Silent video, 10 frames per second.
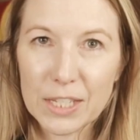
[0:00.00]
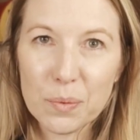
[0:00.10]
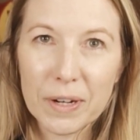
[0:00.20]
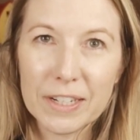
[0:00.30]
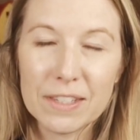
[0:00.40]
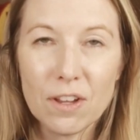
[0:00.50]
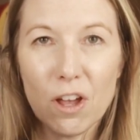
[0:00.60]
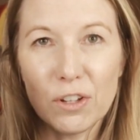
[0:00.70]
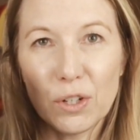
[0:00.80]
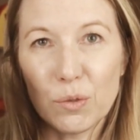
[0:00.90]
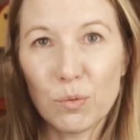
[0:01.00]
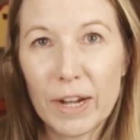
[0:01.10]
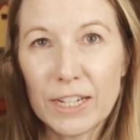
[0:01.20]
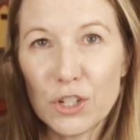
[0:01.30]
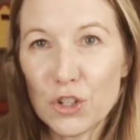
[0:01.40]
The next one is called
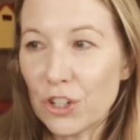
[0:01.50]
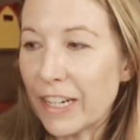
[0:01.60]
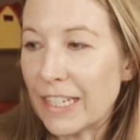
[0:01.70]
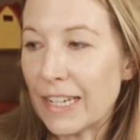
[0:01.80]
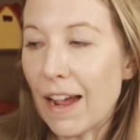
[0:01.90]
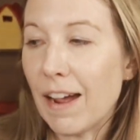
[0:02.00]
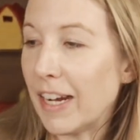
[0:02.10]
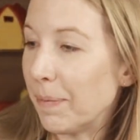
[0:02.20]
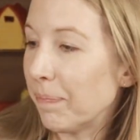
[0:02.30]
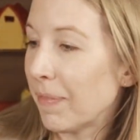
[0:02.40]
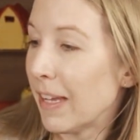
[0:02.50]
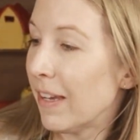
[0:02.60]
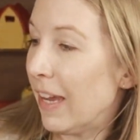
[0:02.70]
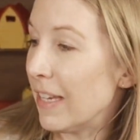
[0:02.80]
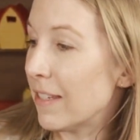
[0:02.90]
Ranger in Time.
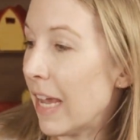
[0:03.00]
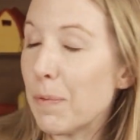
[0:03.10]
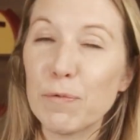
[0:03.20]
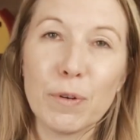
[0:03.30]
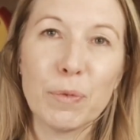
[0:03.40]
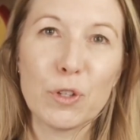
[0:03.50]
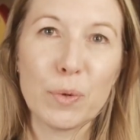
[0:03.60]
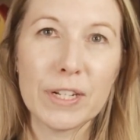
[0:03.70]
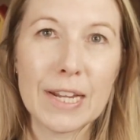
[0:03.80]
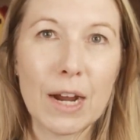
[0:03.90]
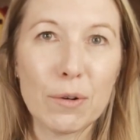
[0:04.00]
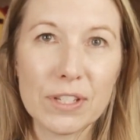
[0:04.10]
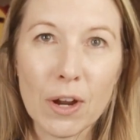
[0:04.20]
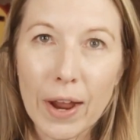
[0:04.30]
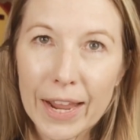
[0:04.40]
Escape from the Twin
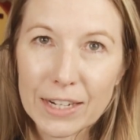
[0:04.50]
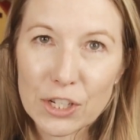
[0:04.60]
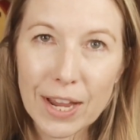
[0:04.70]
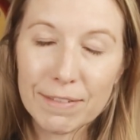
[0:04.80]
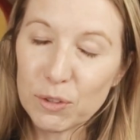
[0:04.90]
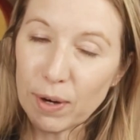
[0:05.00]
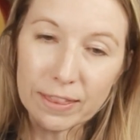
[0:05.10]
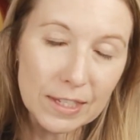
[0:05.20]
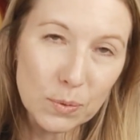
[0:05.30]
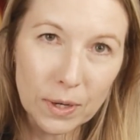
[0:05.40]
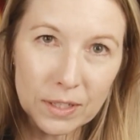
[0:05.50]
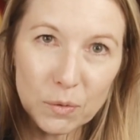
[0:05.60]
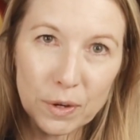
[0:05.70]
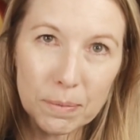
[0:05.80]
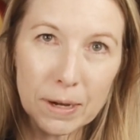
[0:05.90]
Towers. Now, I actually haven't read this
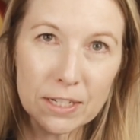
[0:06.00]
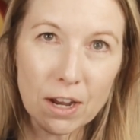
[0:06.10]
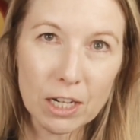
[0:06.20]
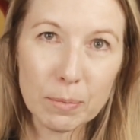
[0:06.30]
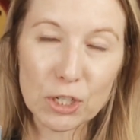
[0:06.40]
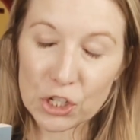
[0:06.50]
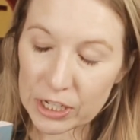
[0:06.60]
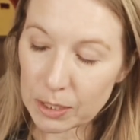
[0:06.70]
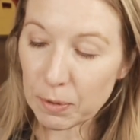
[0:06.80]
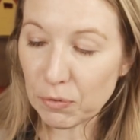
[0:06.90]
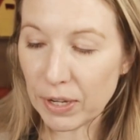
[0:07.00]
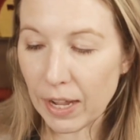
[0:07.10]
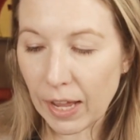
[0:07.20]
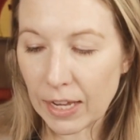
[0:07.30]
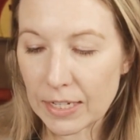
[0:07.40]
one with my daughter, but she's been
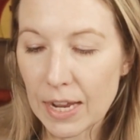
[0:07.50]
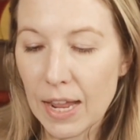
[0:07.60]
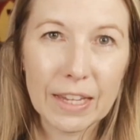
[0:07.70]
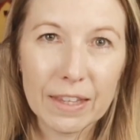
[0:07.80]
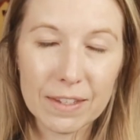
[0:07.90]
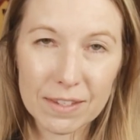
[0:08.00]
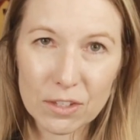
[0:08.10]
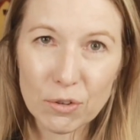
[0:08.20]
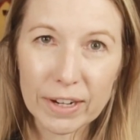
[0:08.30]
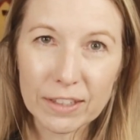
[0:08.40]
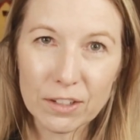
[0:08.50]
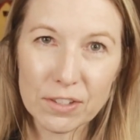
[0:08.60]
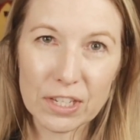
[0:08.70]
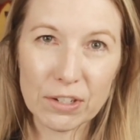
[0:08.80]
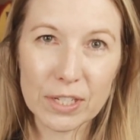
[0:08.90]
reading it. This is a great
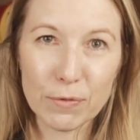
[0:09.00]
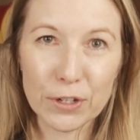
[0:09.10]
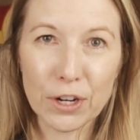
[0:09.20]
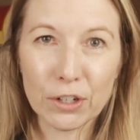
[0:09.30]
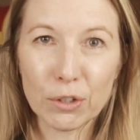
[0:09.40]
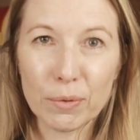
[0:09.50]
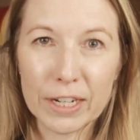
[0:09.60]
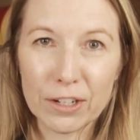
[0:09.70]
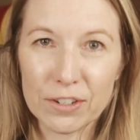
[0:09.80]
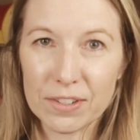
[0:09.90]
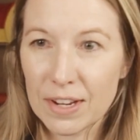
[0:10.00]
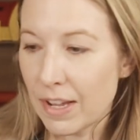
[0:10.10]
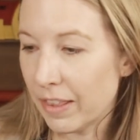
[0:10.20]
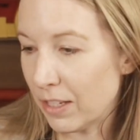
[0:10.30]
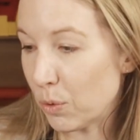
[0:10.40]
little series for younger readers,
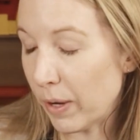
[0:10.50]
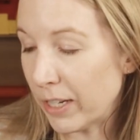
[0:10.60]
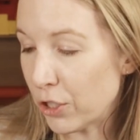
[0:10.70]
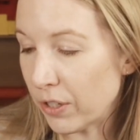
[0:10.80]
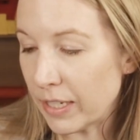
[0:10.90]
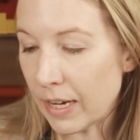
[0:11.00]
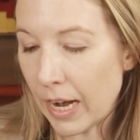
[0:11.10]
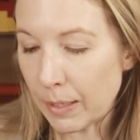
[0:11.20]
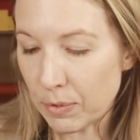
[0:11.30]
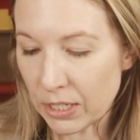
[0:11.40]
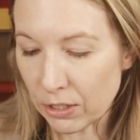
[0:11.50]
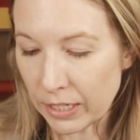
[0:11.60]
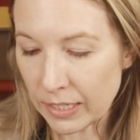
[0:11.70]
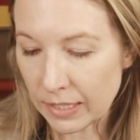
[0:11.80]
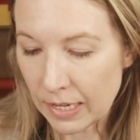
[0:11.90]
this Ranger in Time
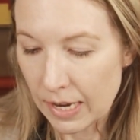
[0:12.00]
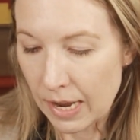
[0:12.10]
series.